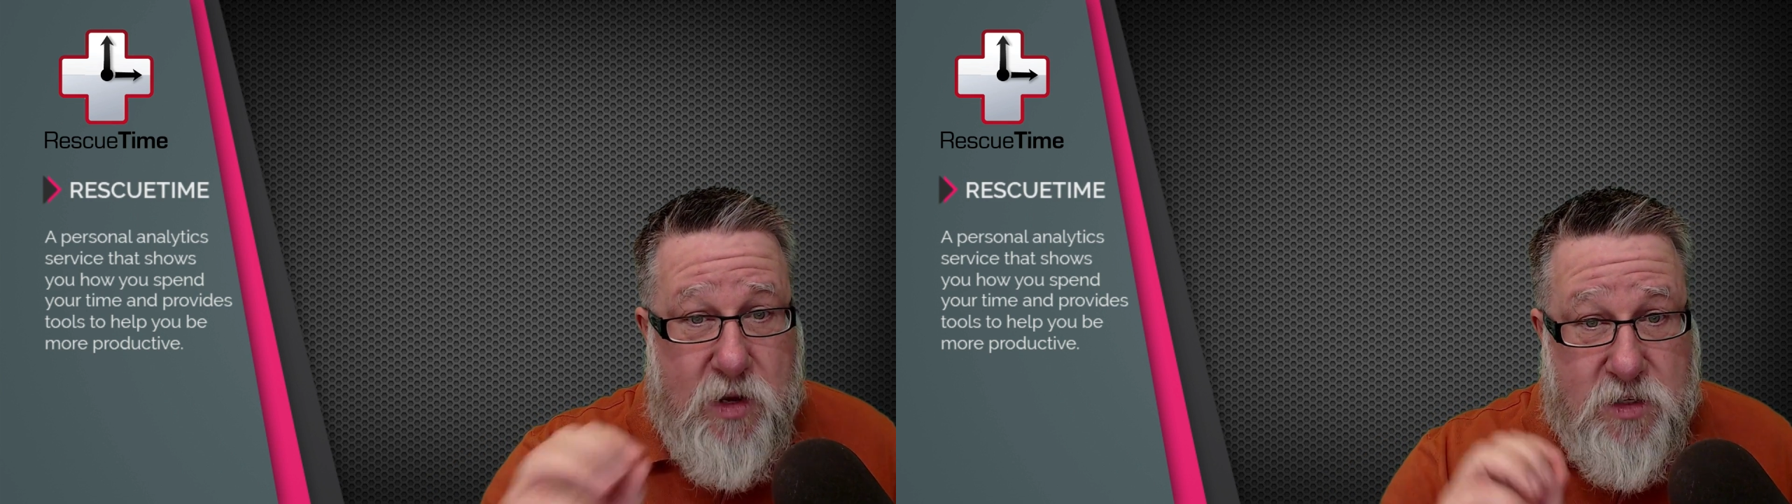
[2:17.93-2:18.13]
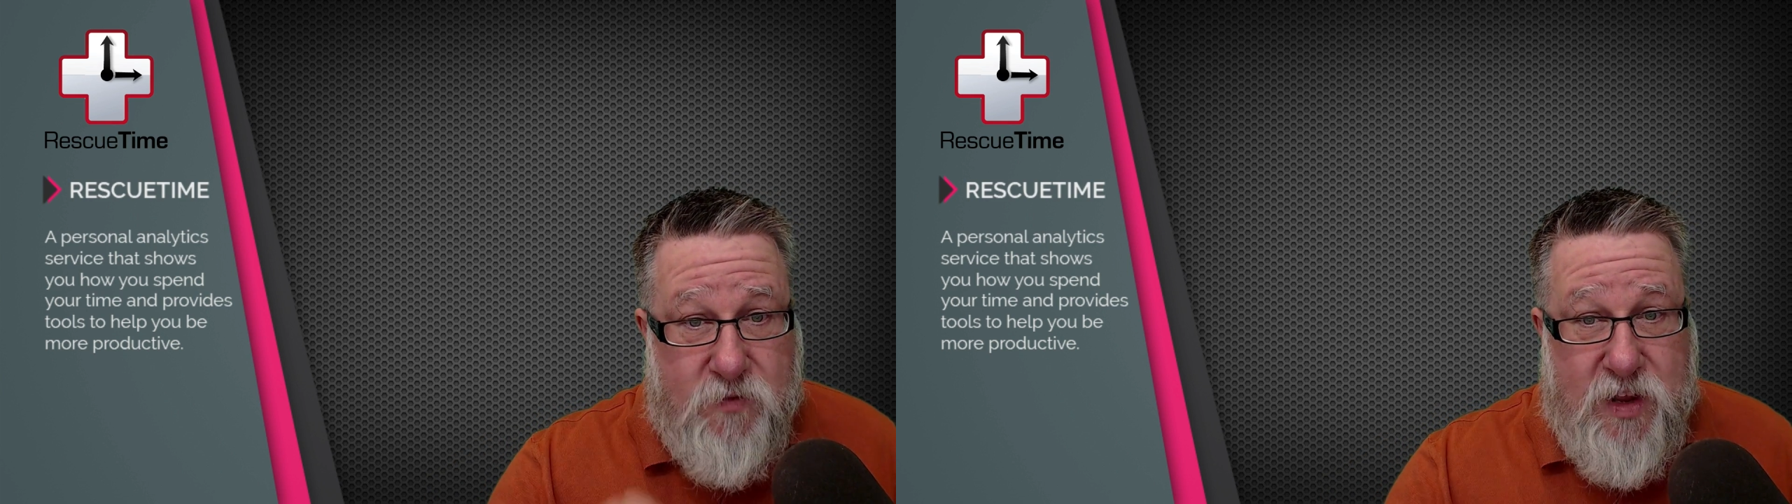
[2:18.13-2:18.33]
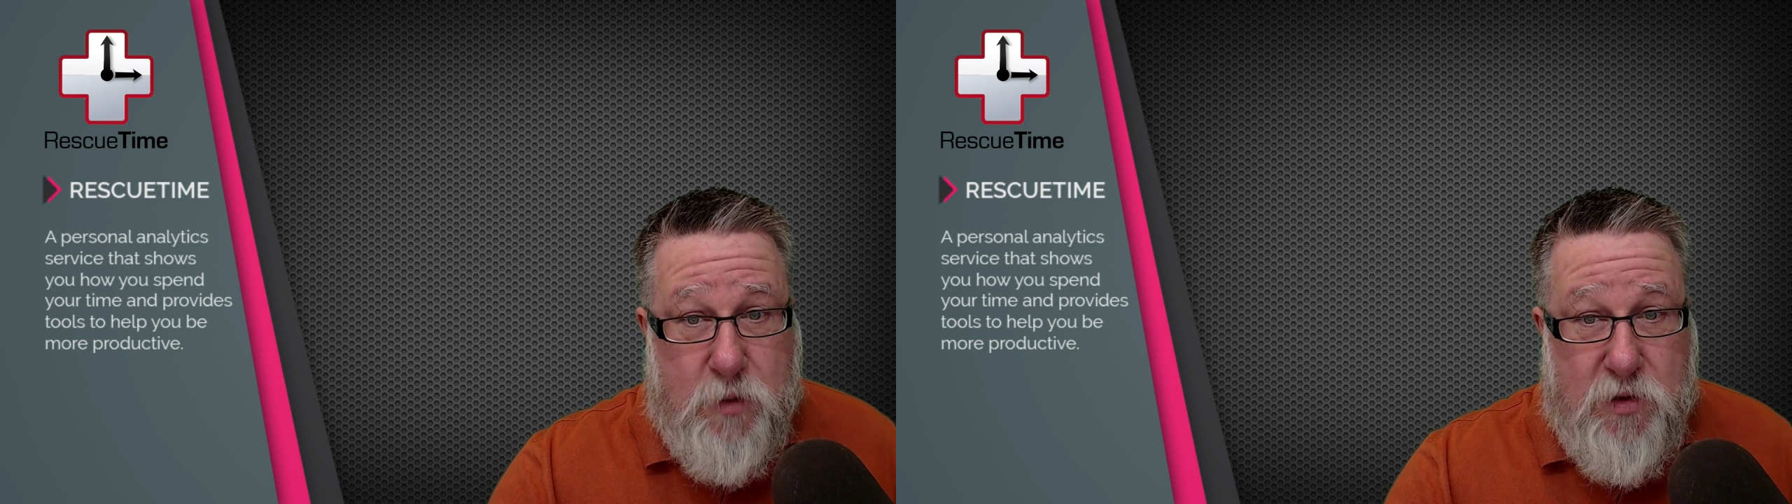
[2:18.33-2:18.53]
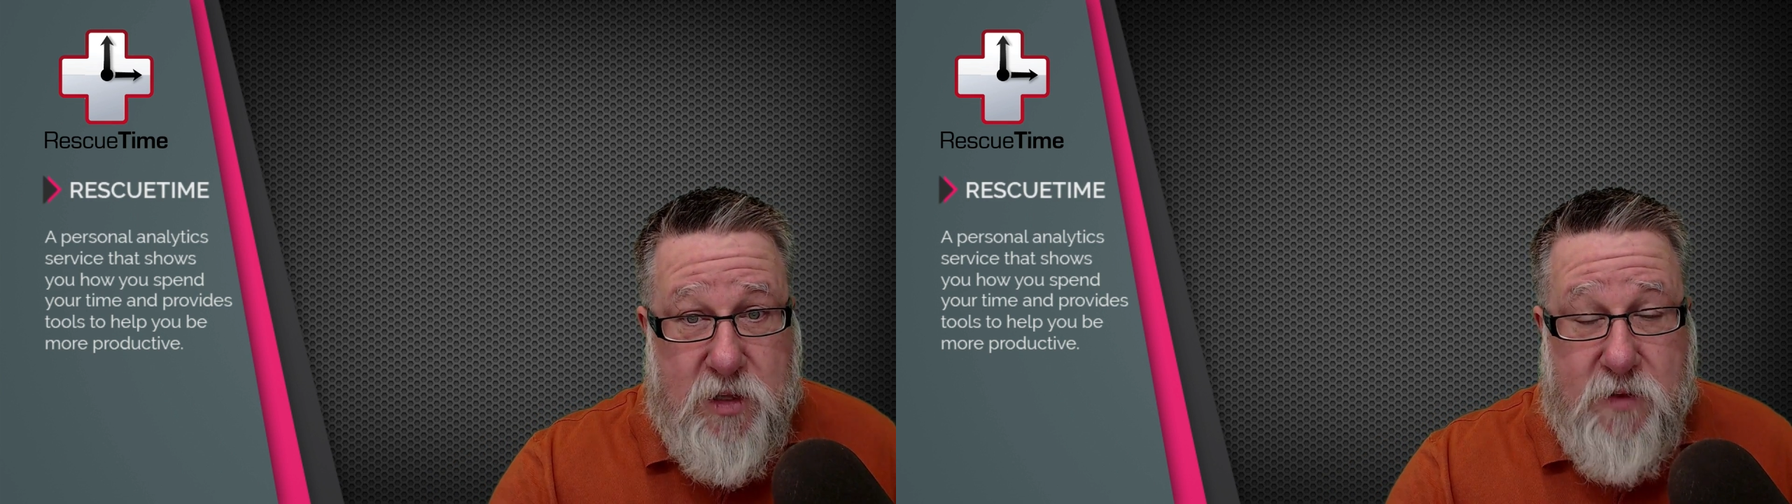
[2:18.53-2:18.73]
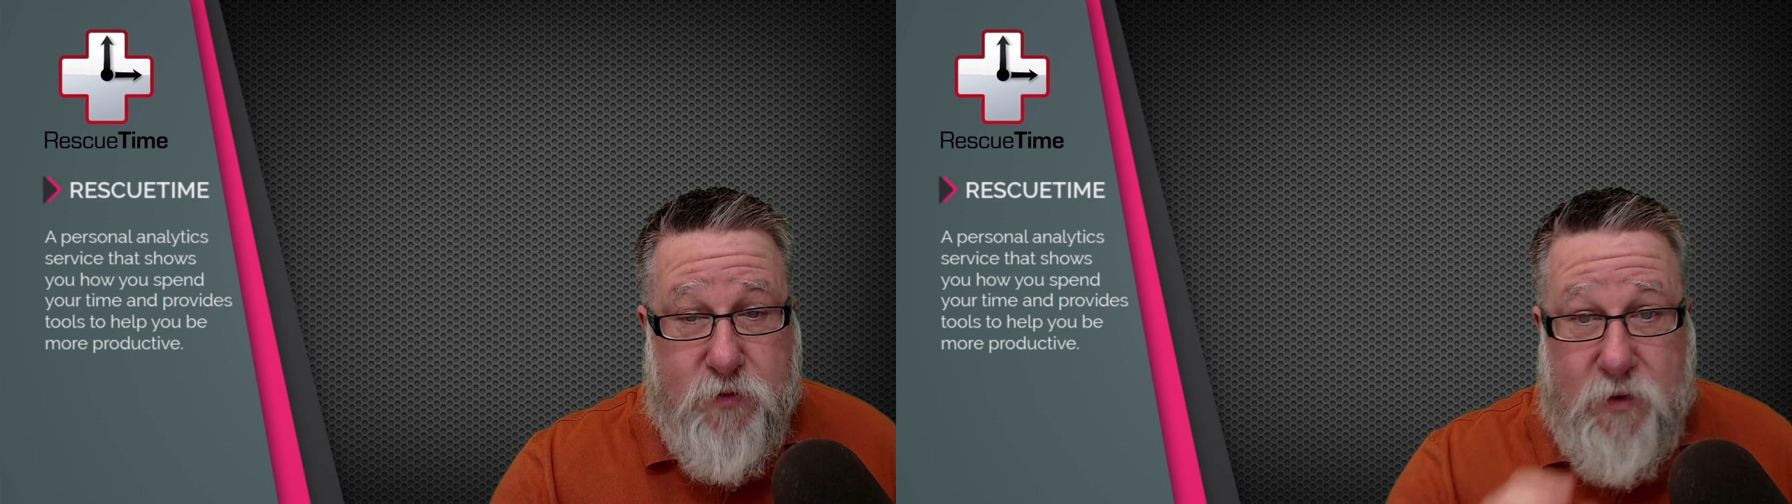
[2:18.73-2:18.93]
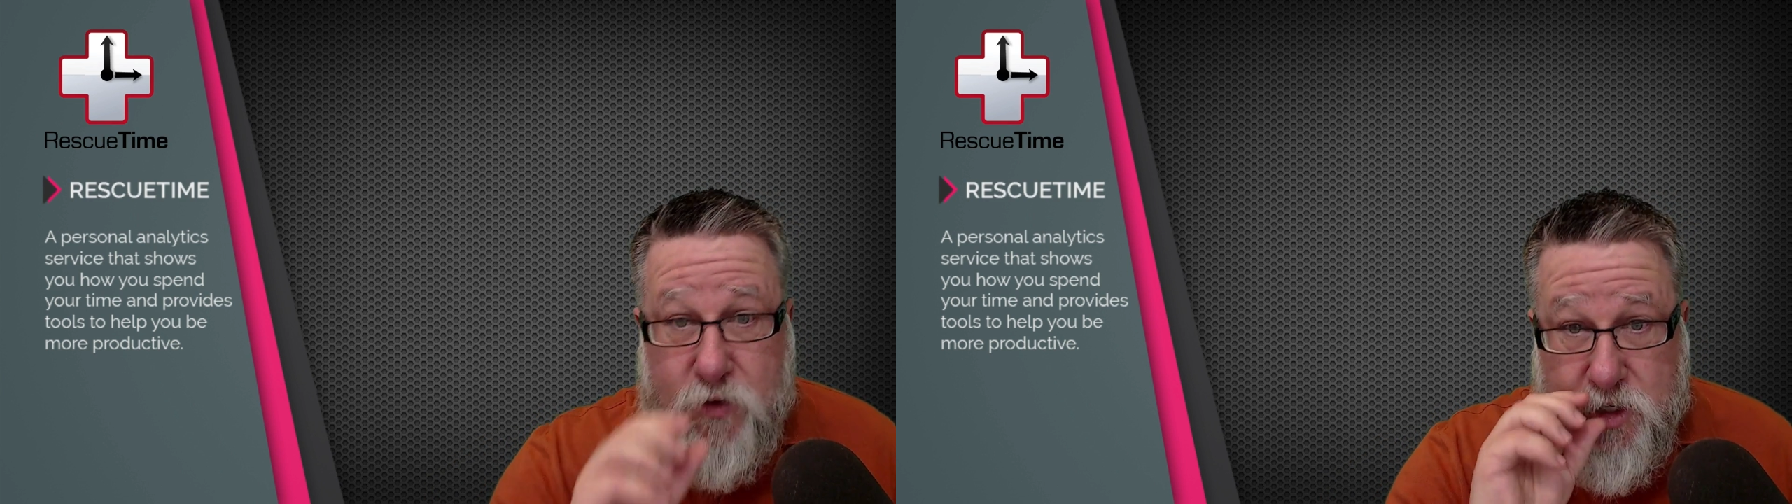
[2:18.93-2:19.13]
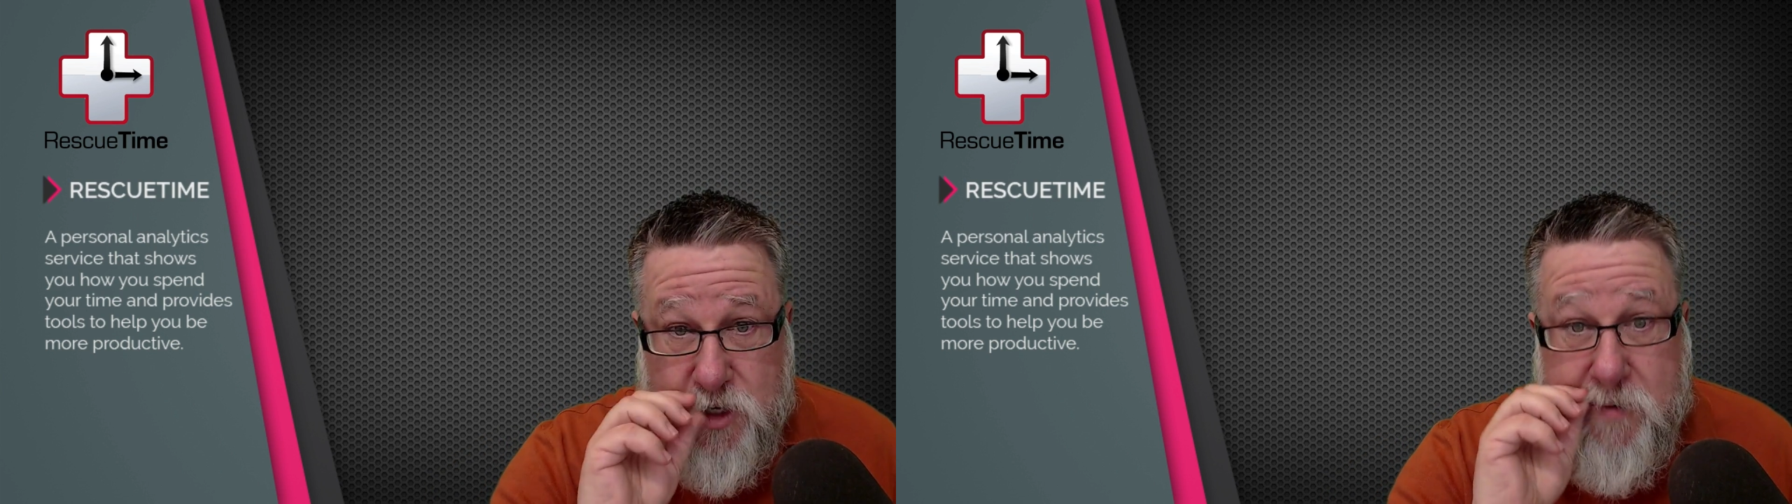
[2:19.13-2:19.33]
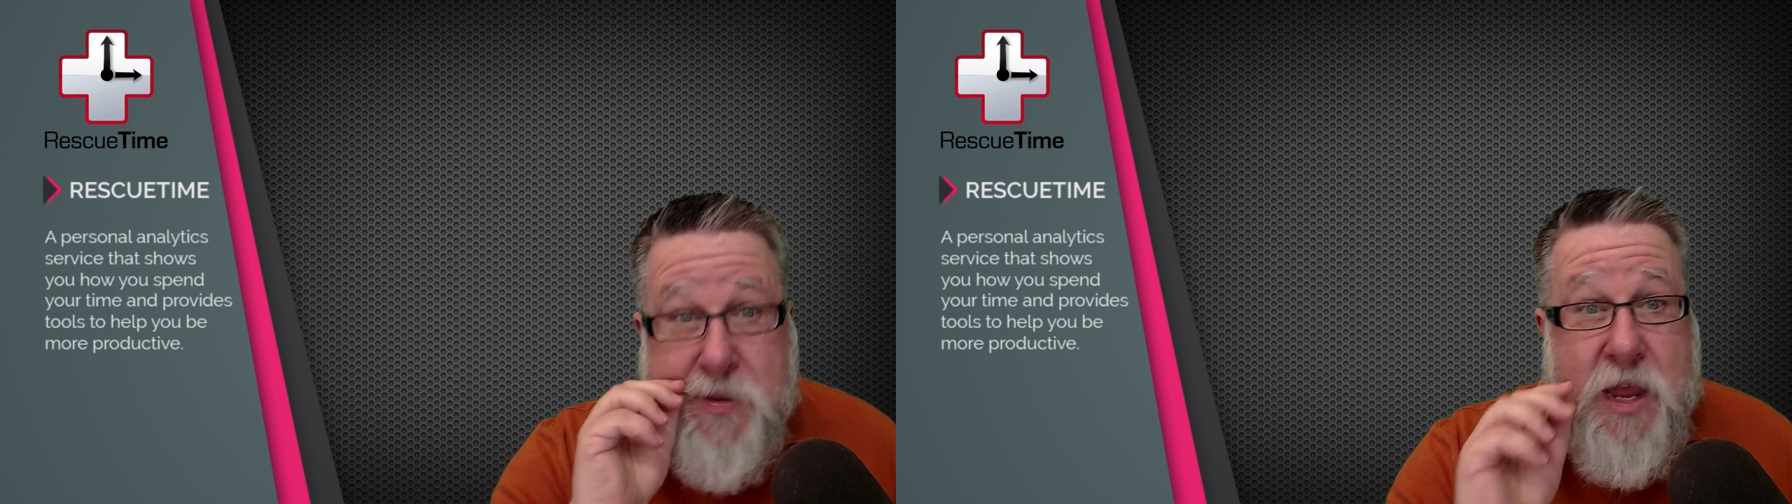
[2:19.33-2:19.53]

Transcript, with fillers: is available in the free version.